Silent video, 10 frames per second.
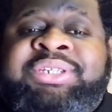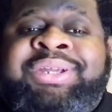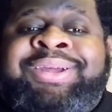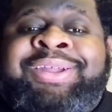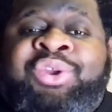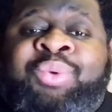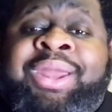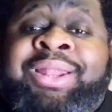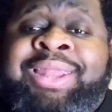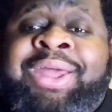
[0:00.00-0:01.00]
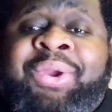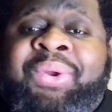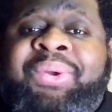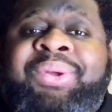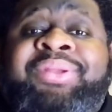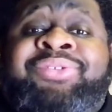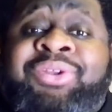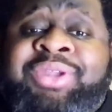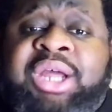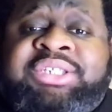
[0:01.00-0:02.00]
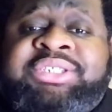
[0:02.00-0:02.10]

to write a letter to Tosca.